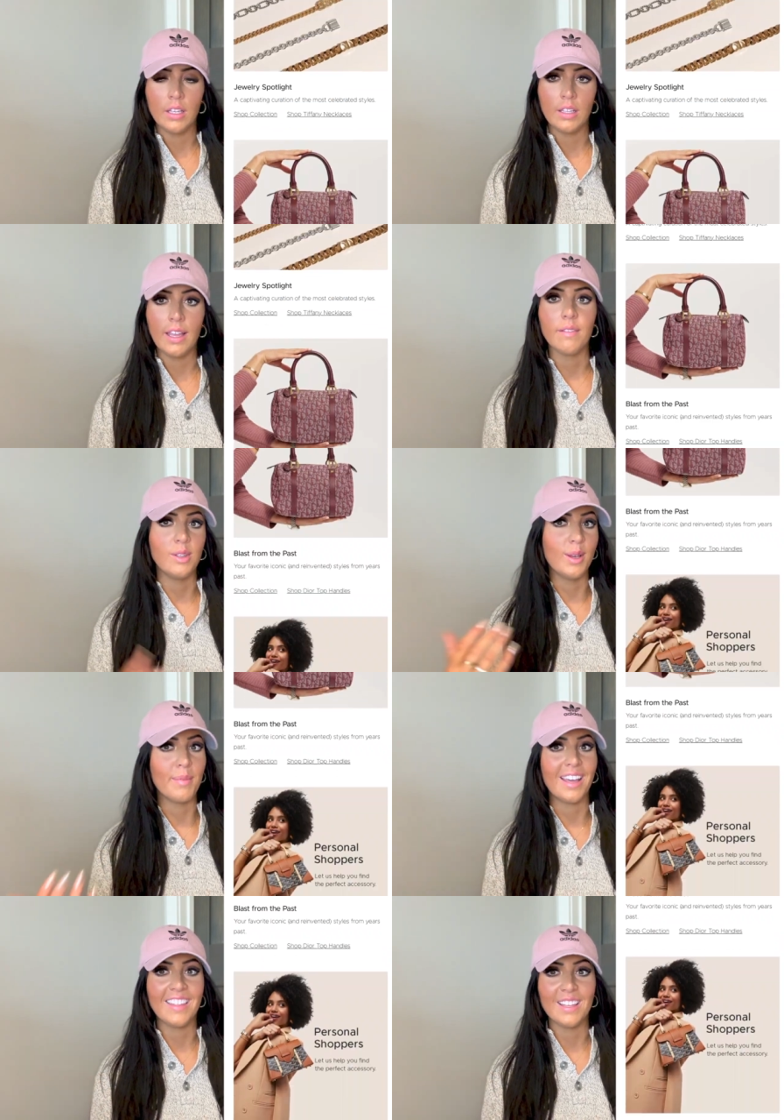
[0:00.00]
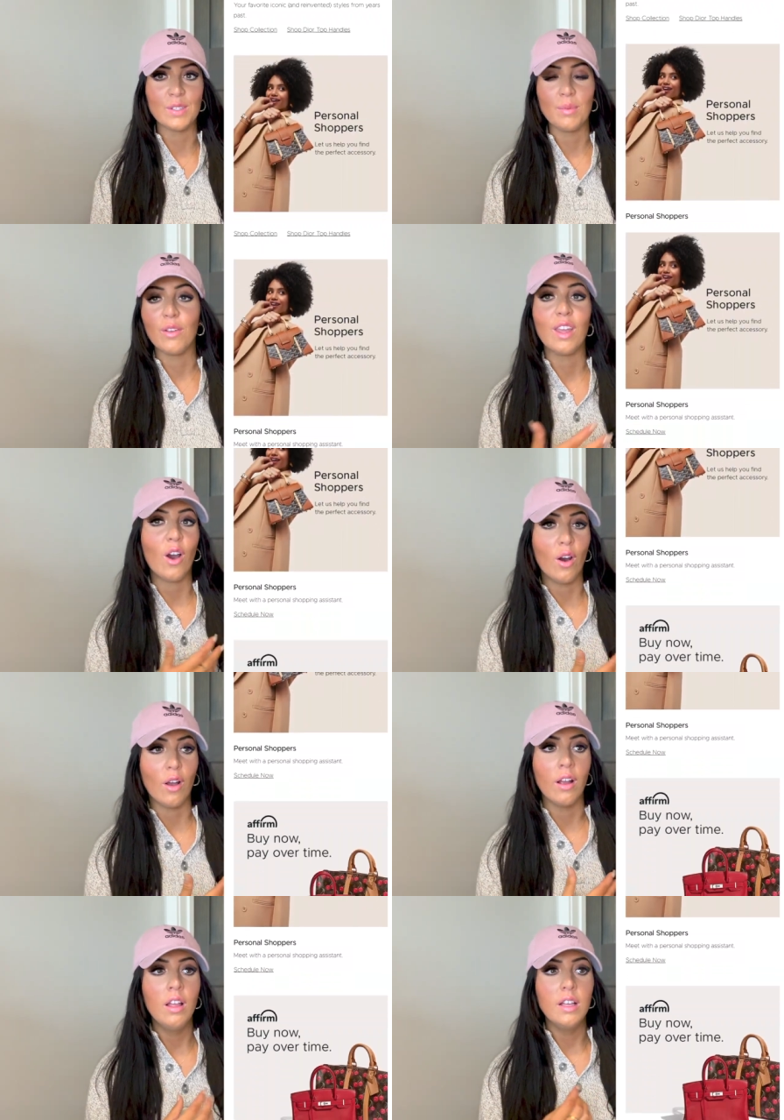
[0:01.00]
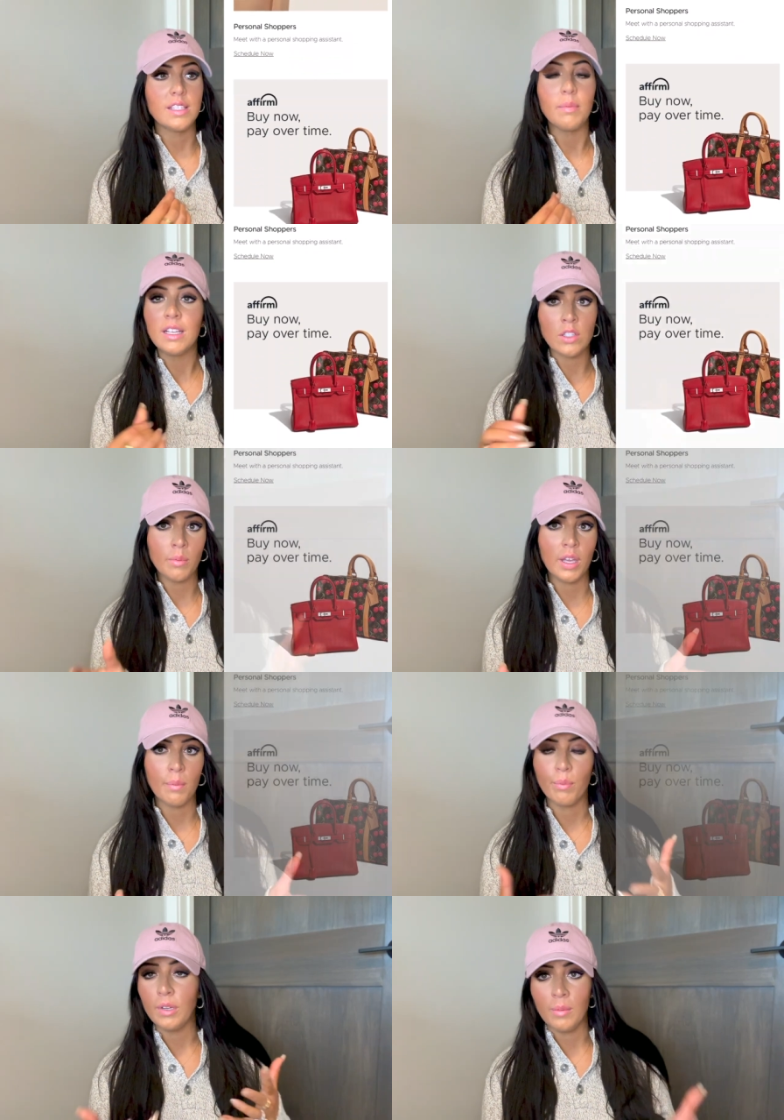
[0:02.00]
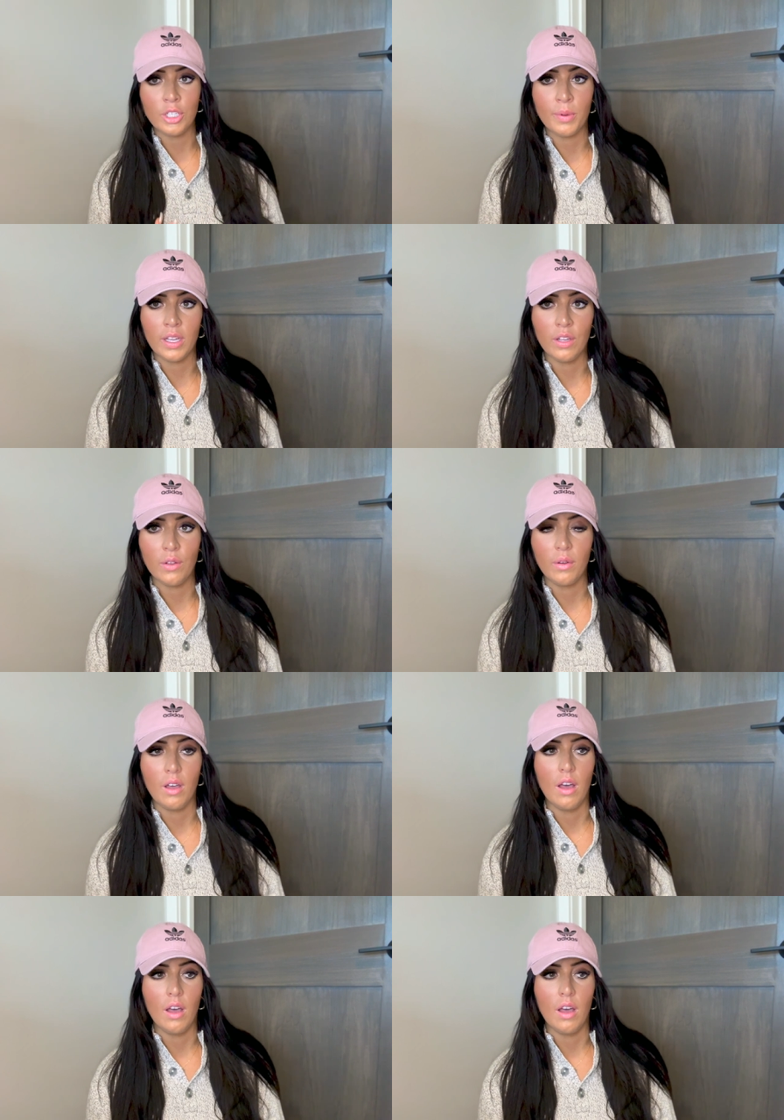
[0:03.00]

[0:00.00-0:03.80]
yeah, you can buy things from there. Some things are pretty much brand new.